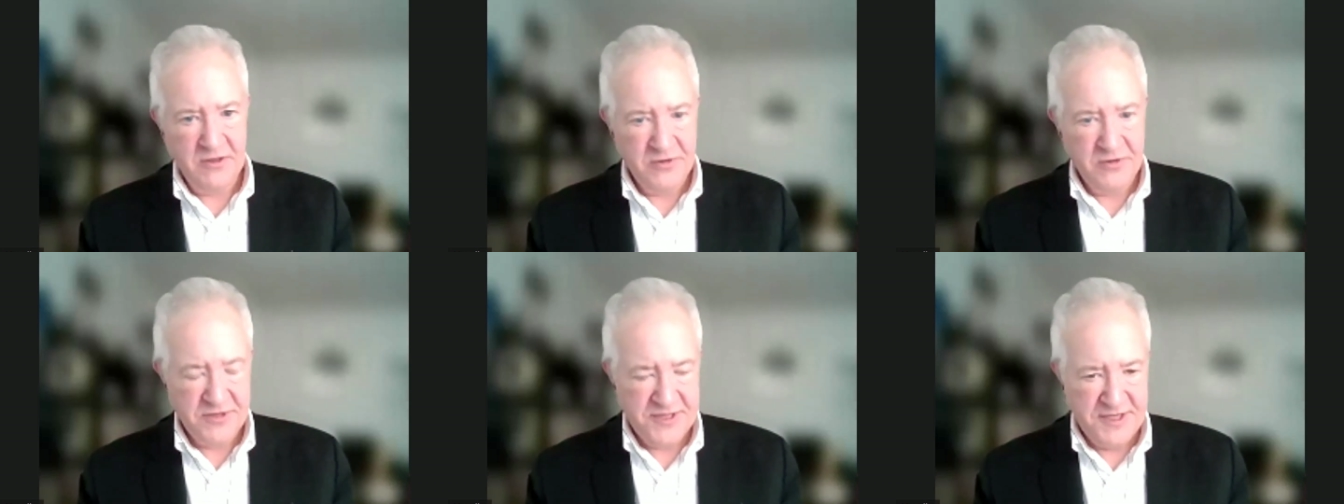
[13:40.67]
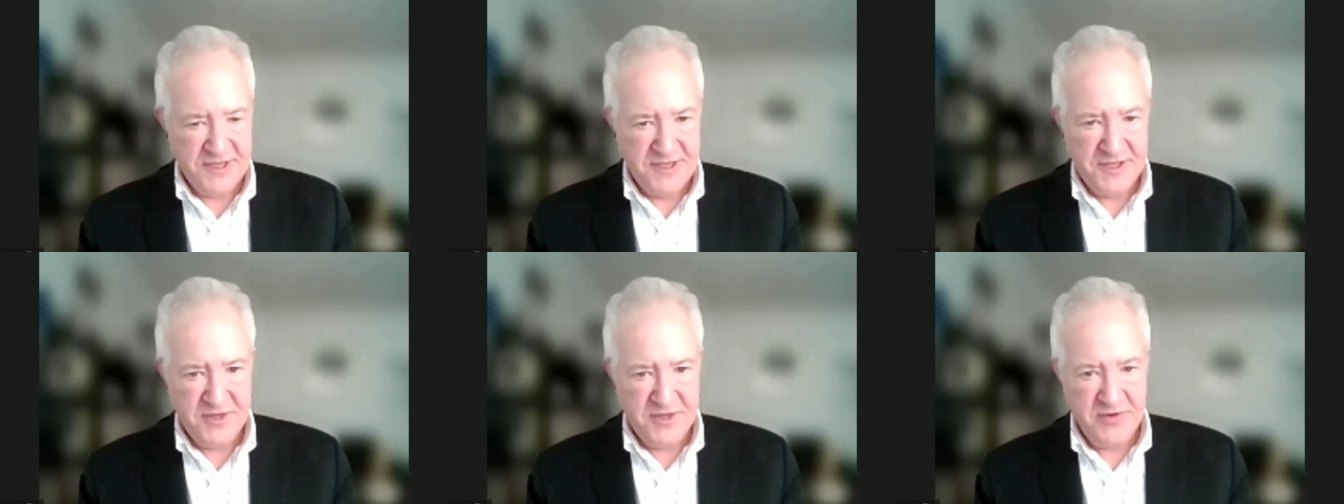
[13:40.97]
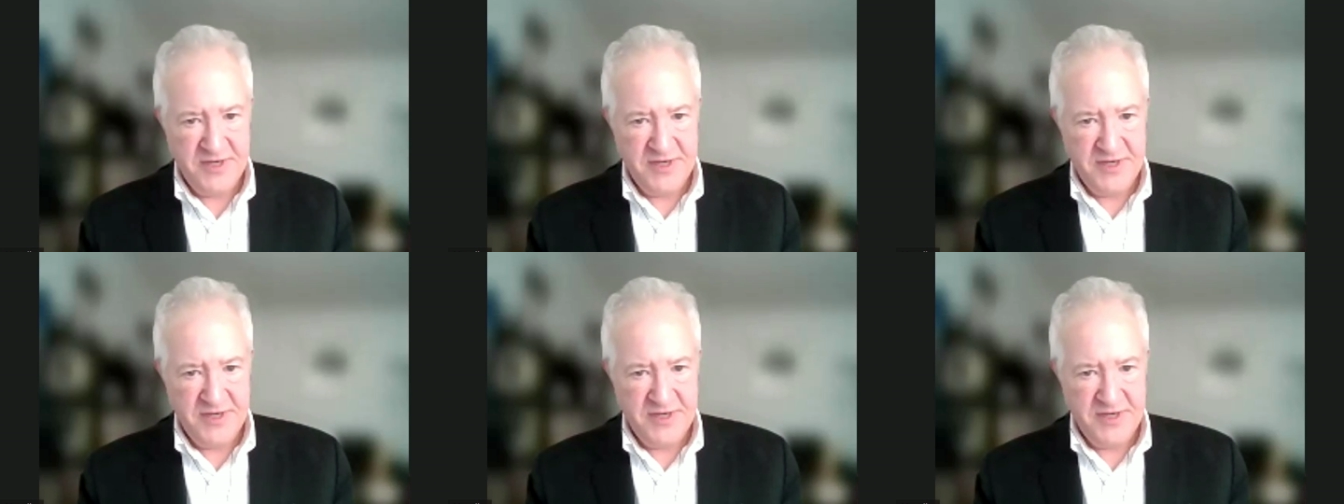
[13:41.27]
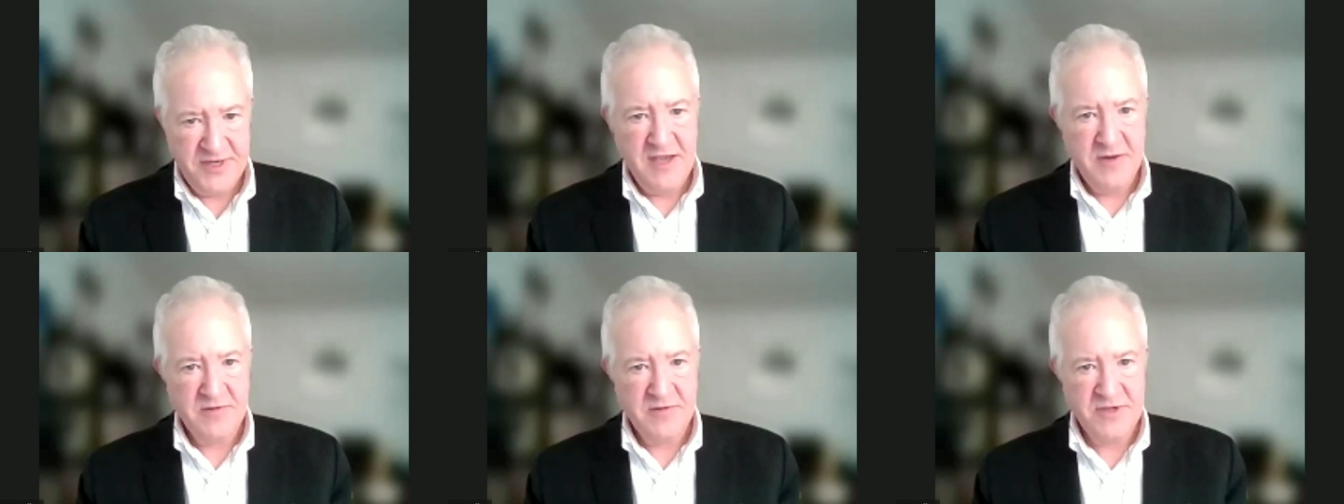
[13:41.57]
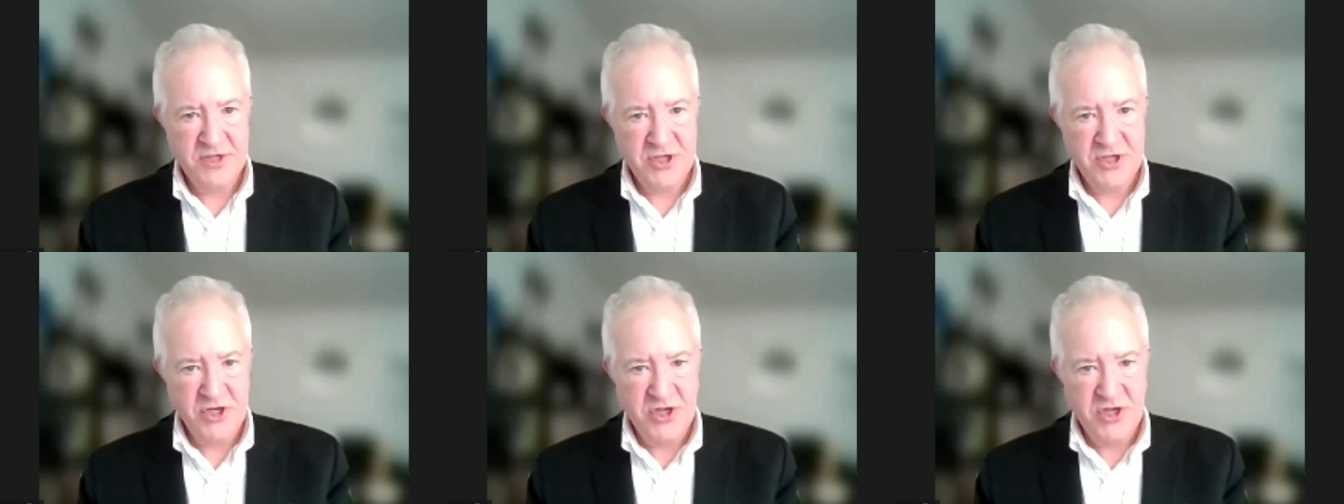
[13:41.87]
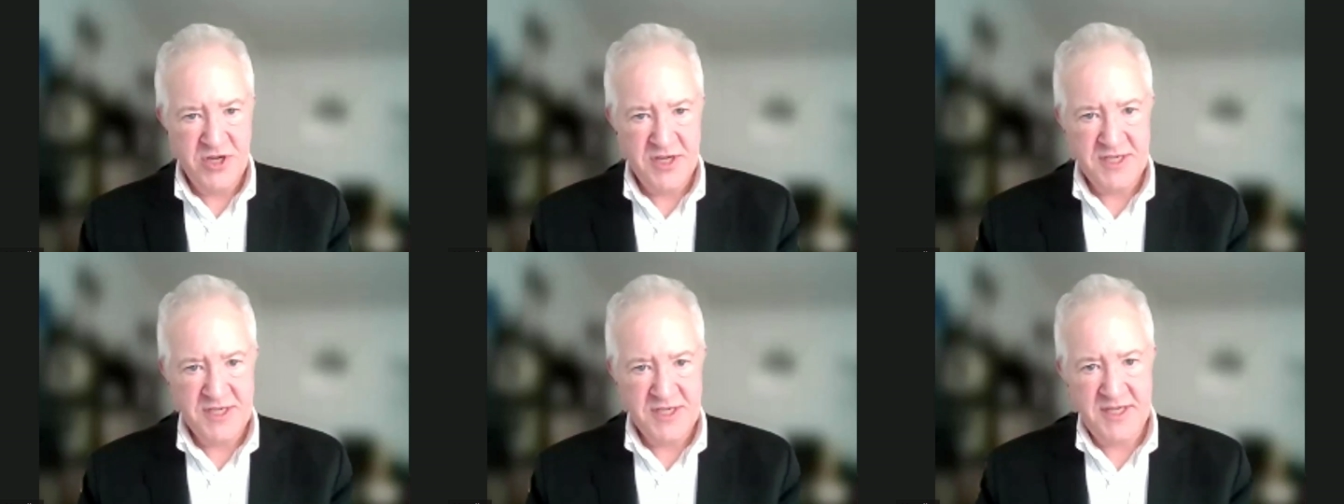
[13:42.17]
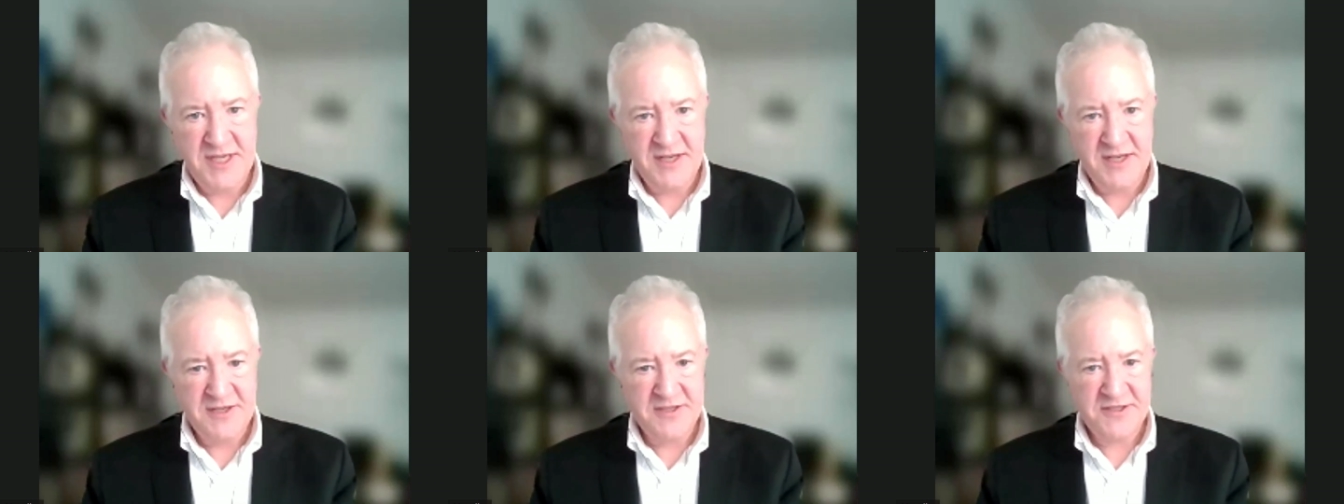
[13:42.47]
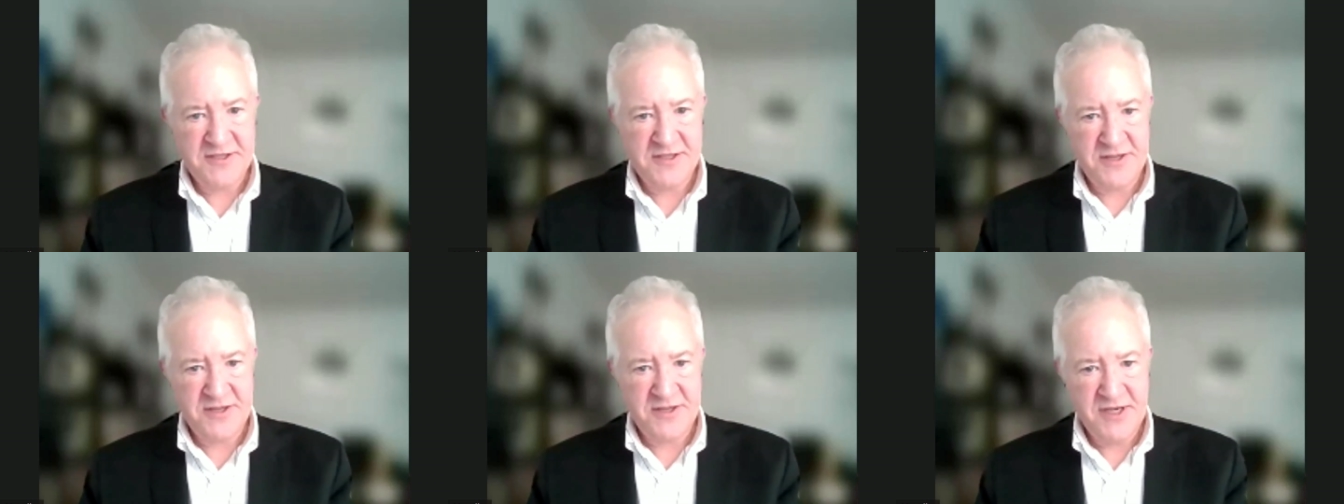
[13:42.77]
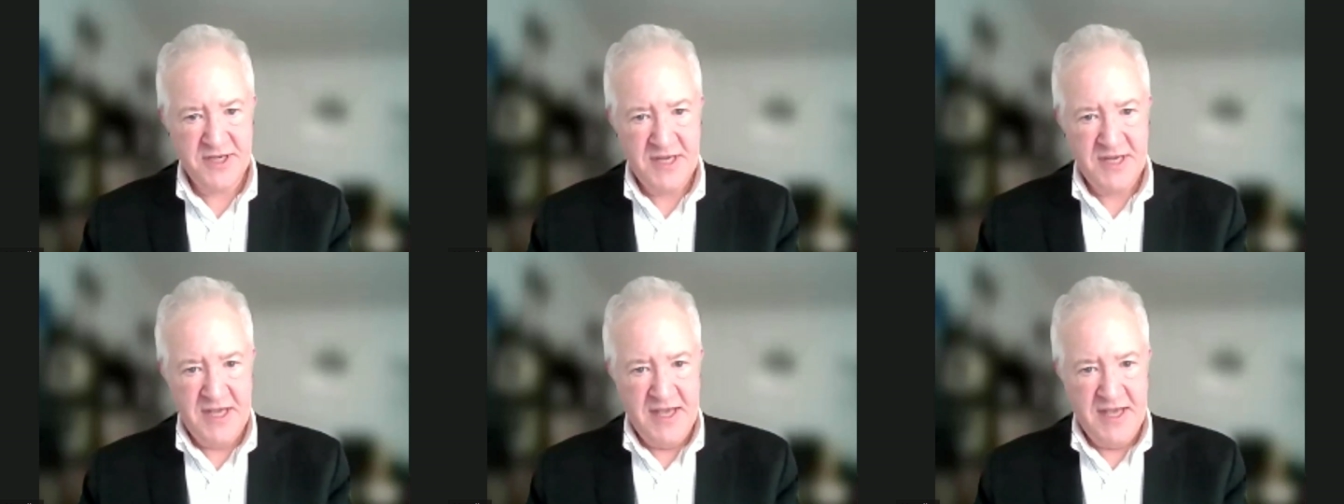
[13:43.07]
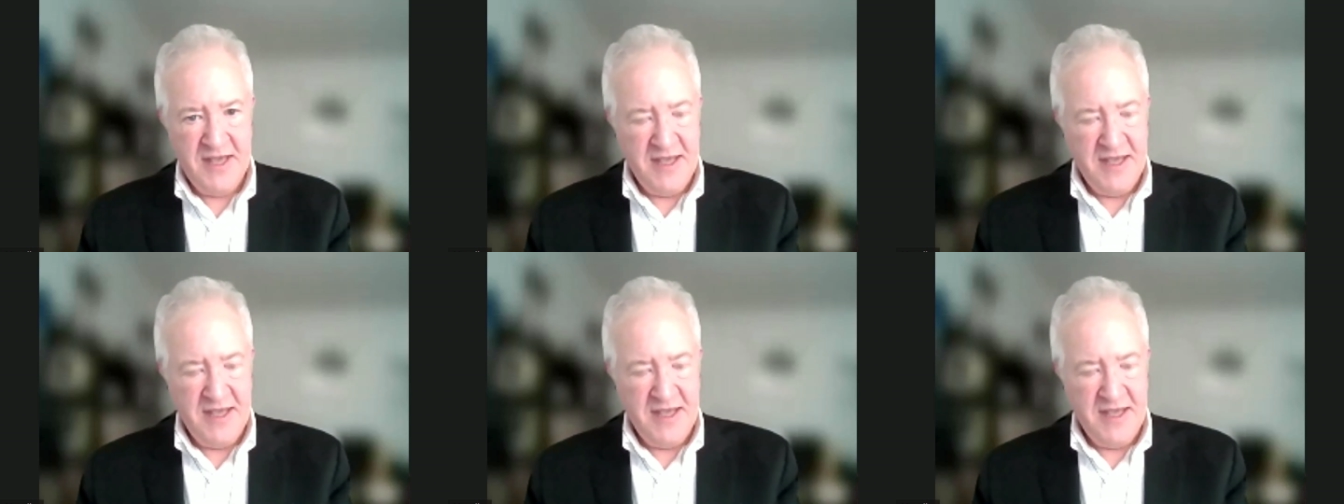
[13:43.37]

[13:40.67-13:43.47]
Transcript: Looks into it, was shocked, and just thought,